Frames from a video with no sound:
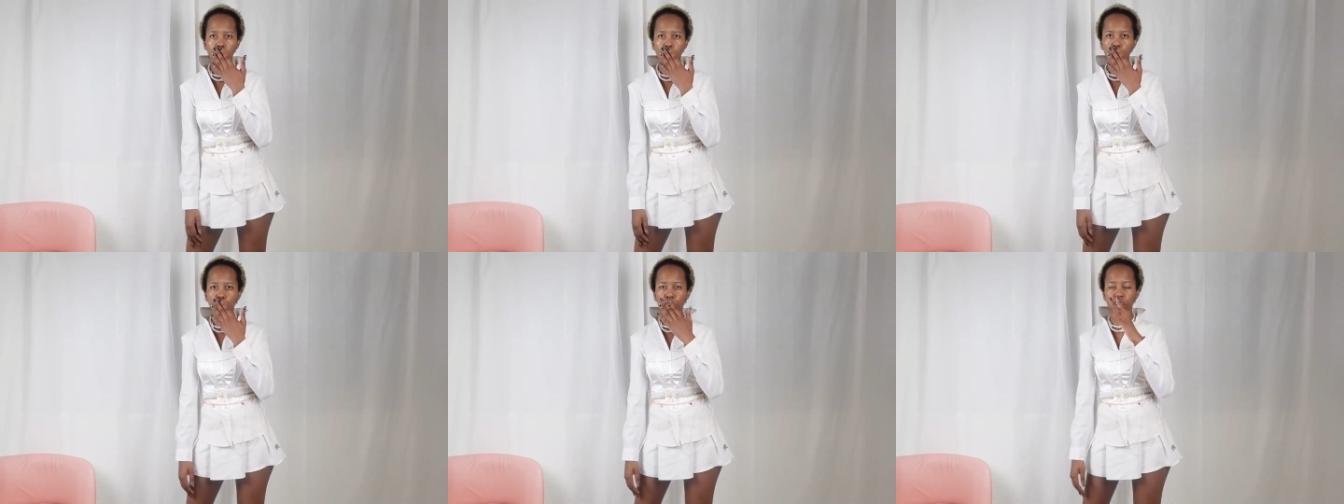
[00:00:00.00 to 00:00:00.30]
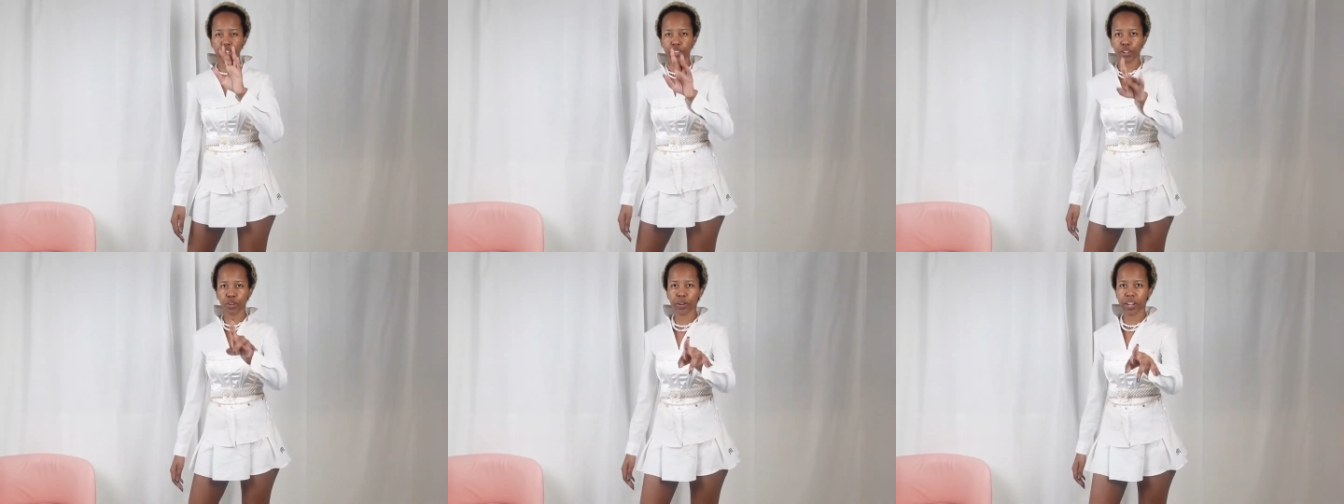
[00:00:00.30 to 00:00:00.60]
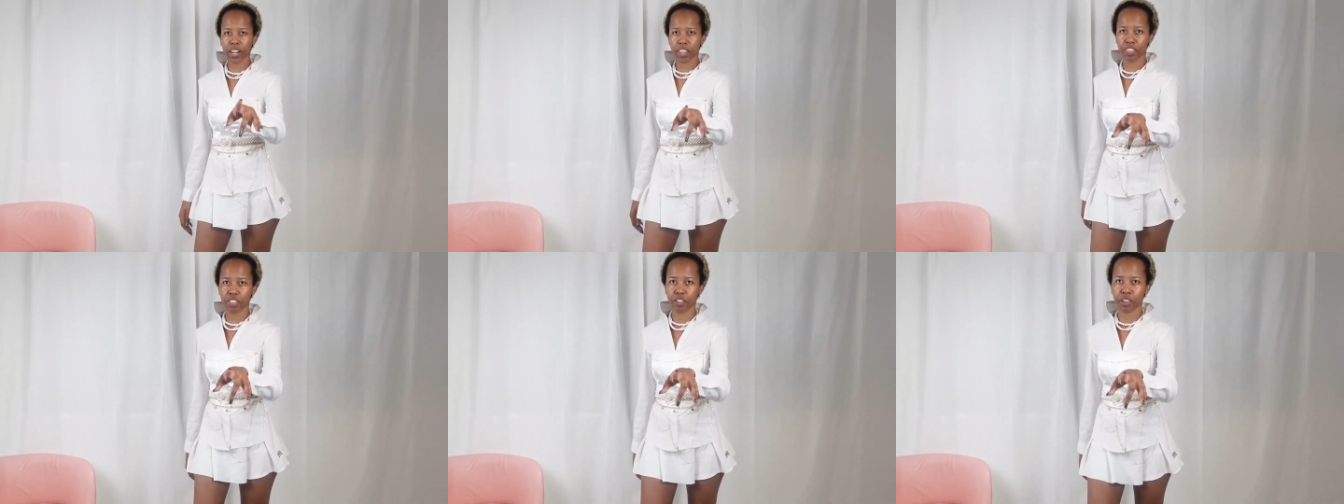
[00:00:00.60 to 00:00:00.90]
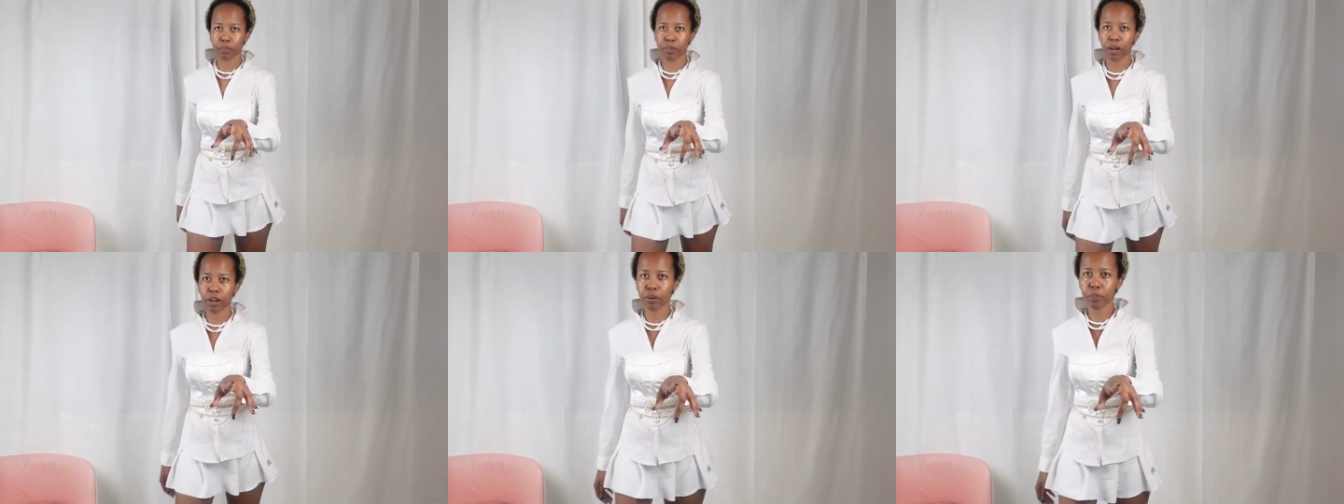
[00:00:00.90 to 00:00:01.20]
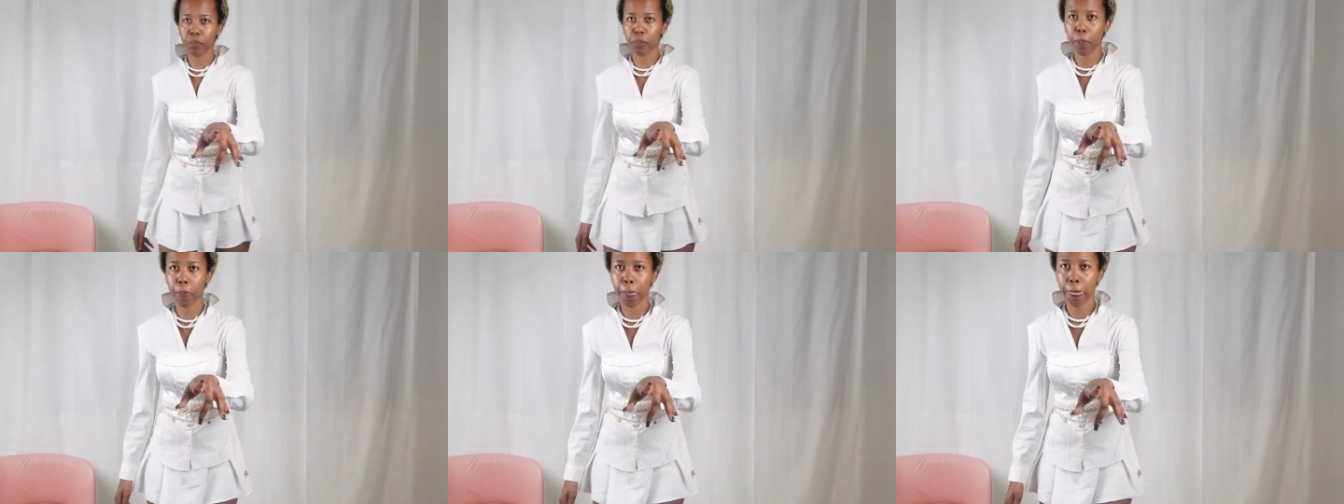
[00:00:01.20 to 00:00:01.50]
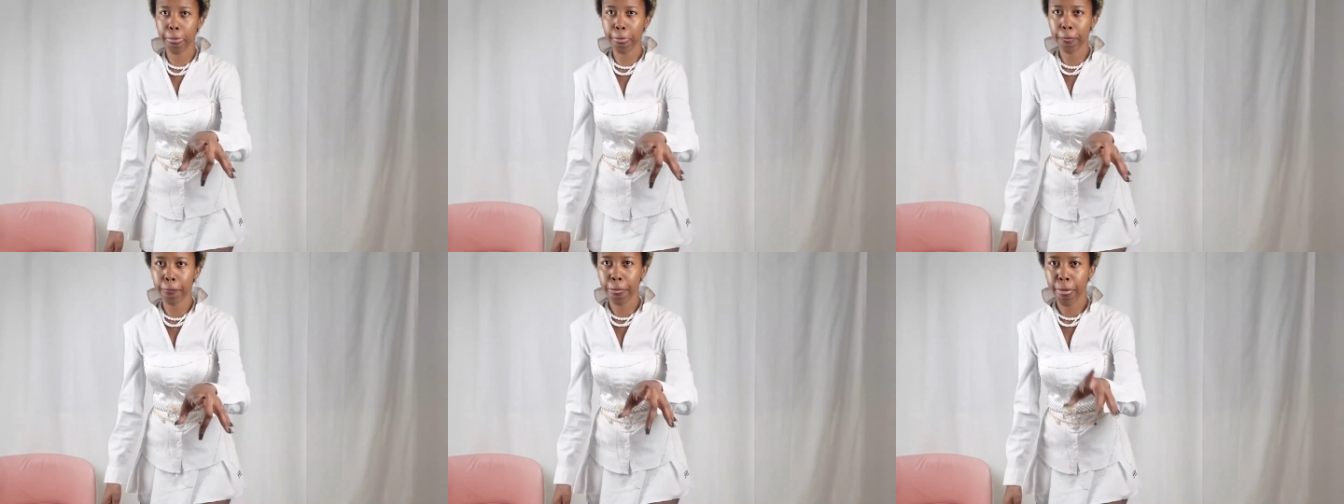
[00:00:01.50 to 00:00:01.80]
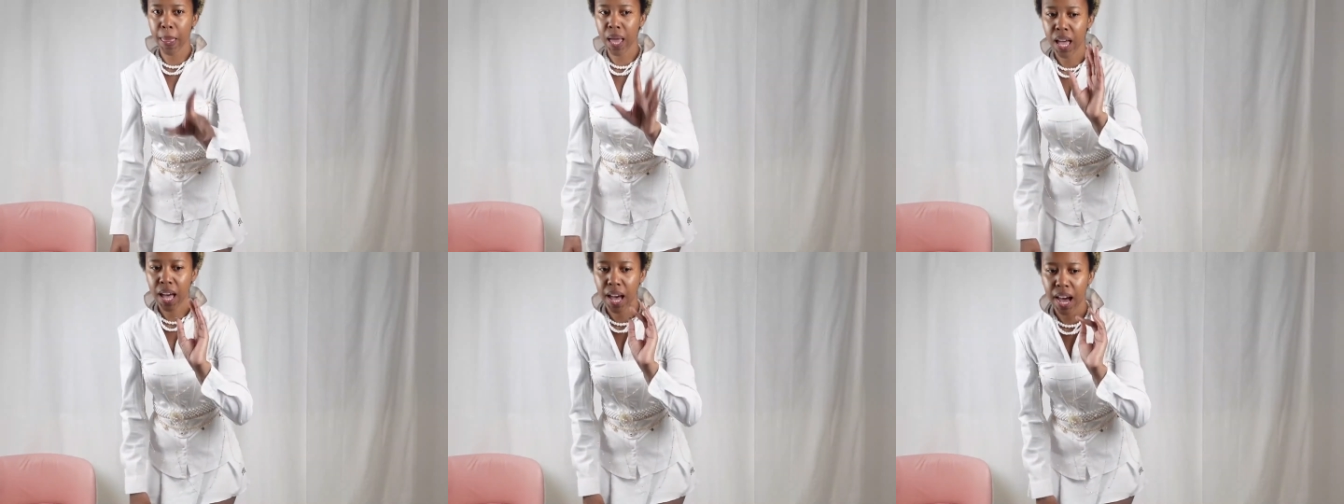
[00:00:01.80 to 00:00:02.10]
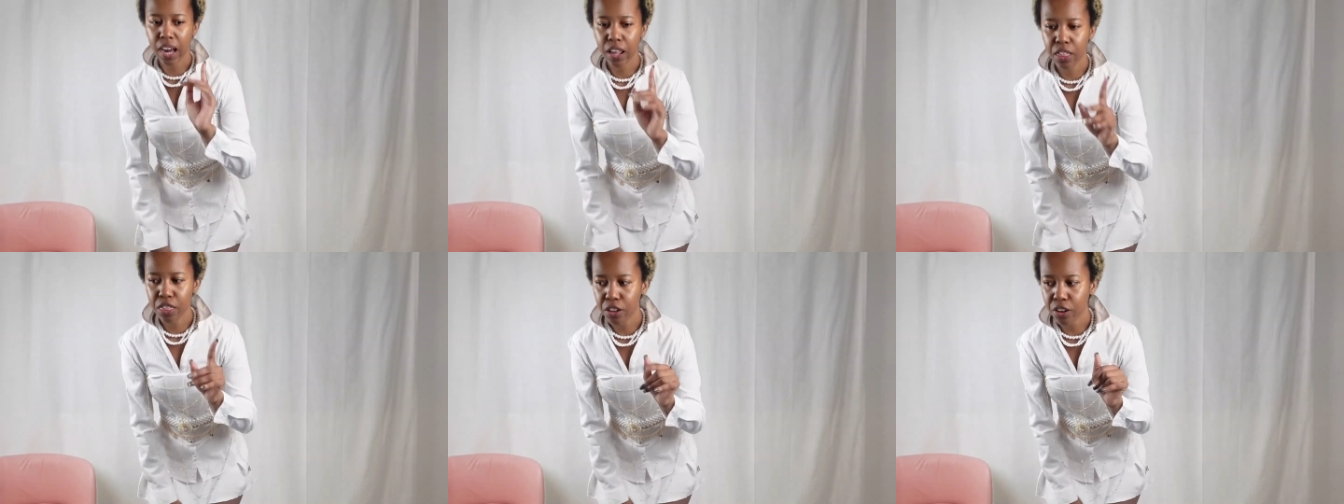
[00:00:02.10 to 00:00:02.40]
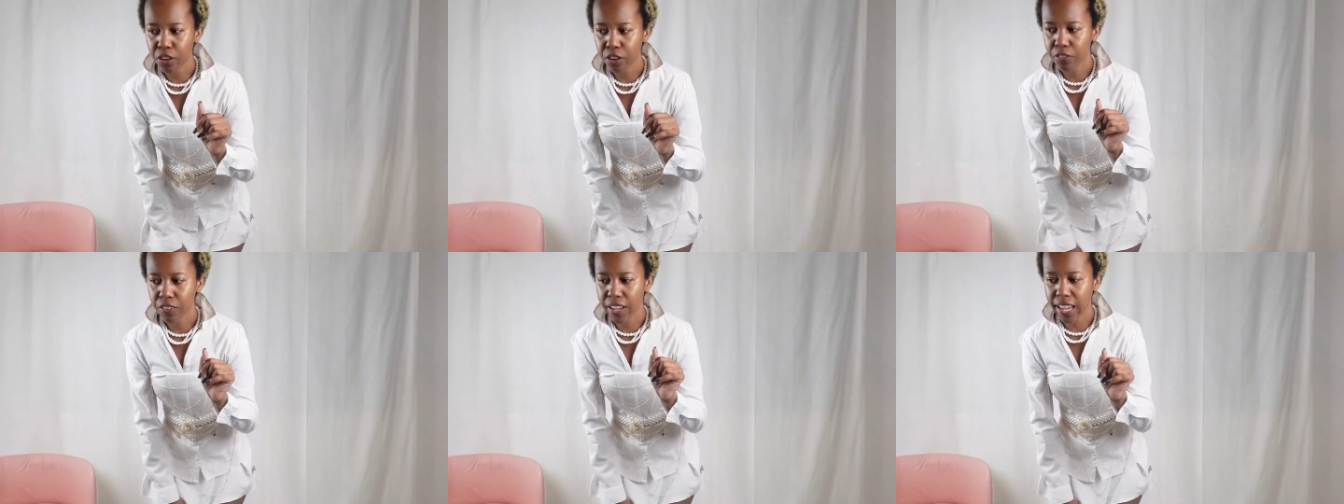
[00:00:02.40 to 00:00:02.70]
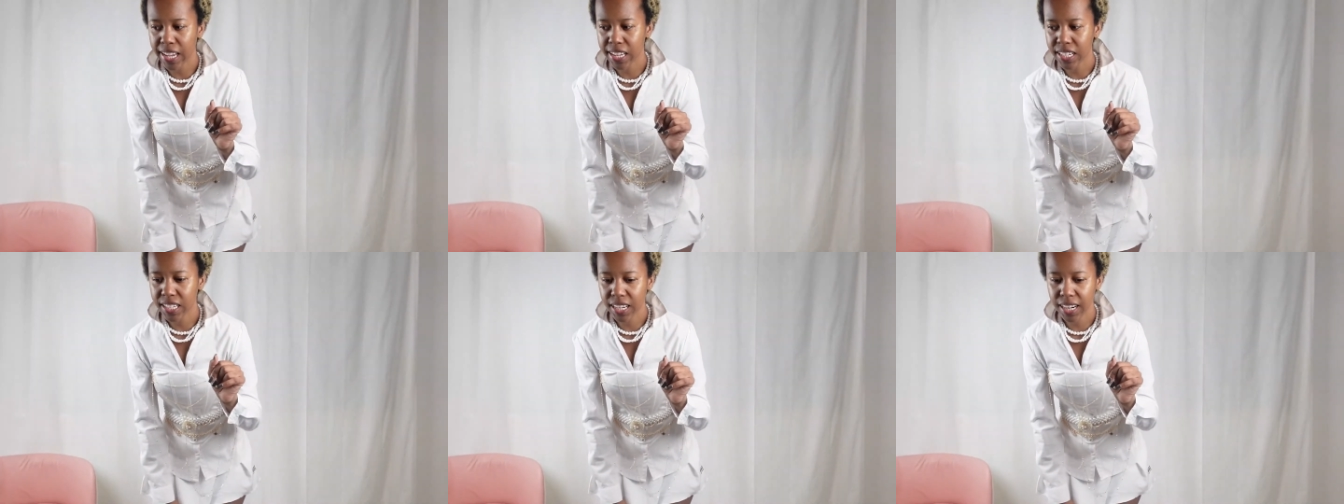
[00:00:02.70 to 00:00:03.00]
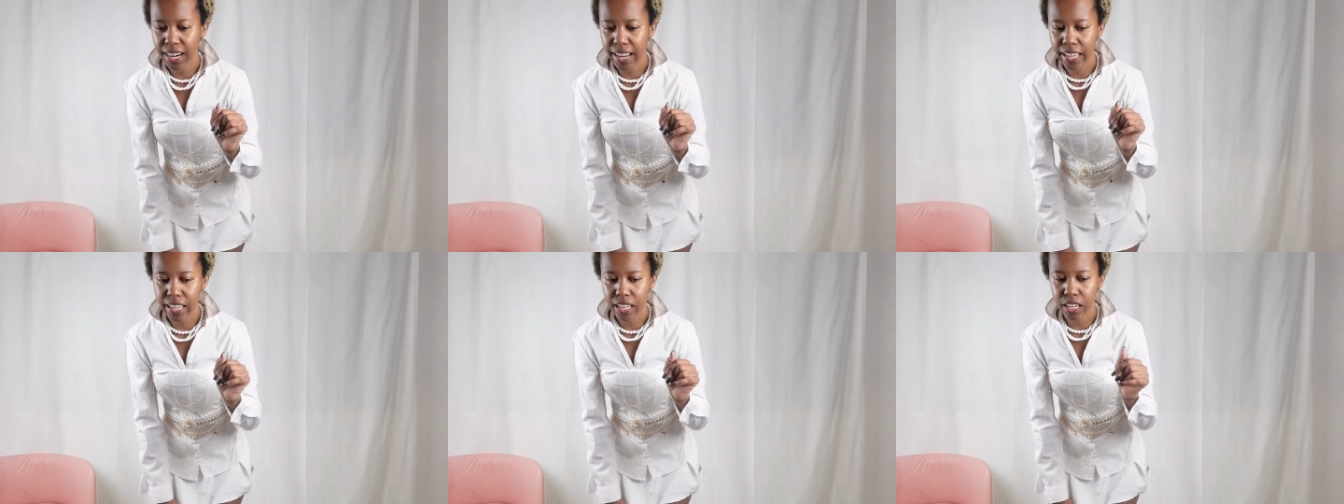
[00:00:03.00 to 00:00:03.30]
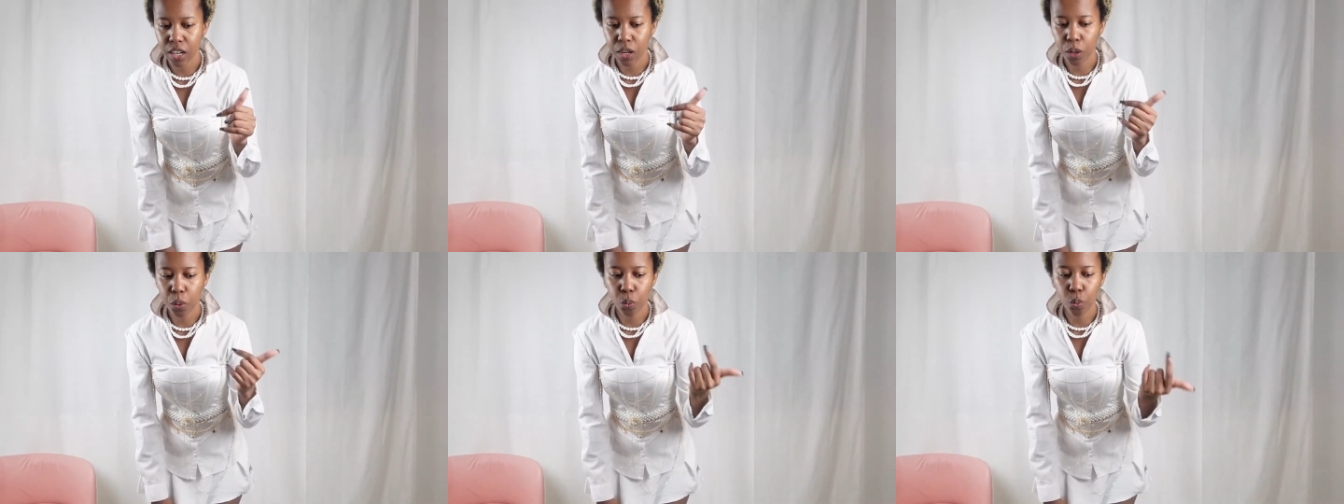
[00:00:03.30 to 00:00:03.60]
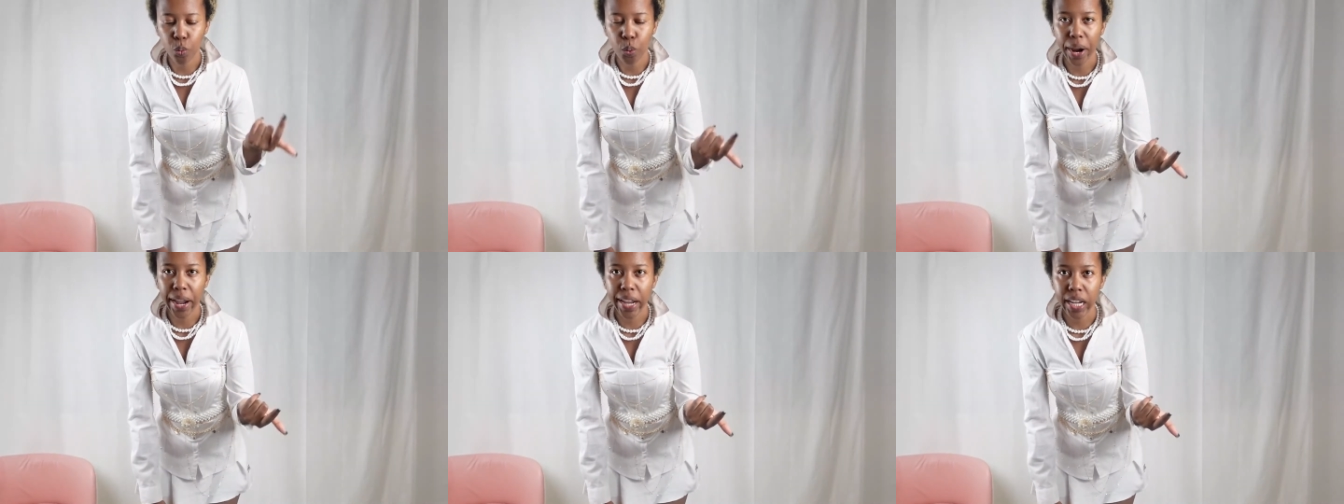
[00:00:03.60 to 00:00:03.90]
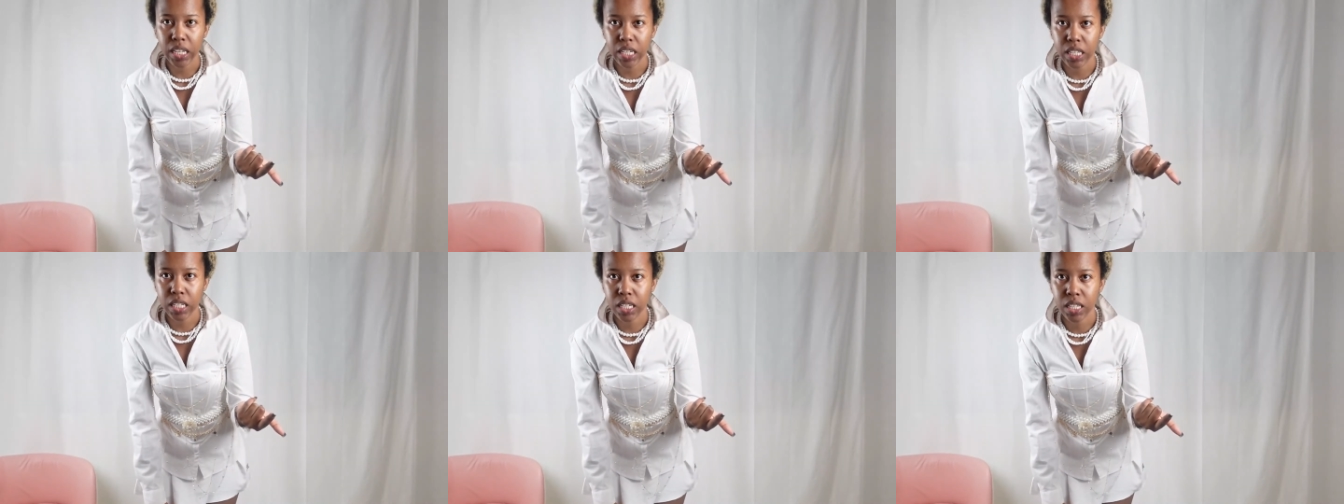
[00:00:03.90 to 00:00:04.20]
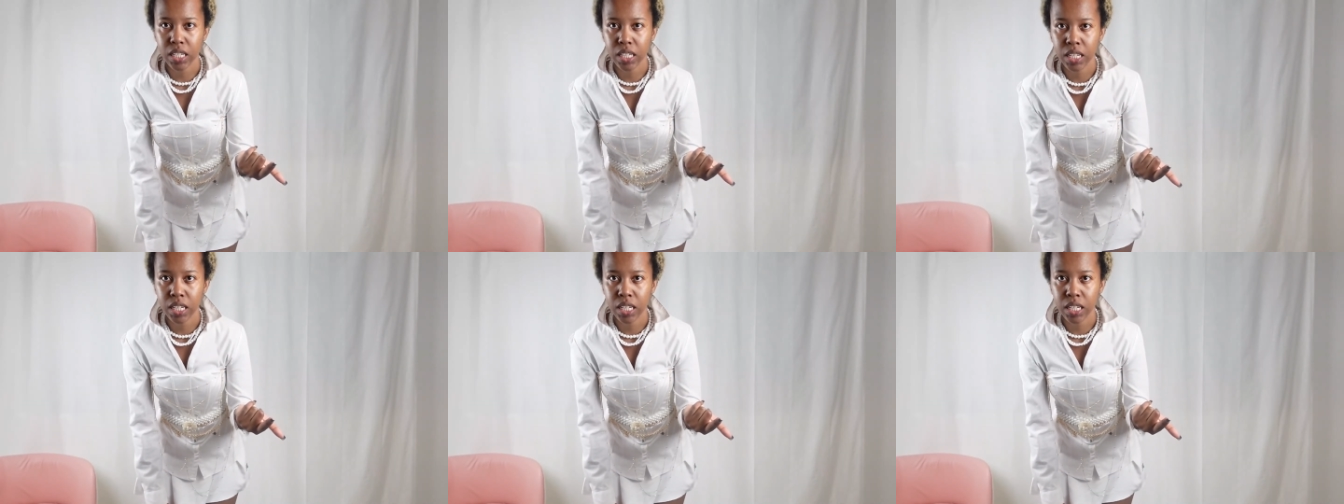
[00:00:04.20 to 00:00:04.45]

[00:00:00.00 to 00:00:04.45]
Wait, you know what I thought about? I thought of adding like a white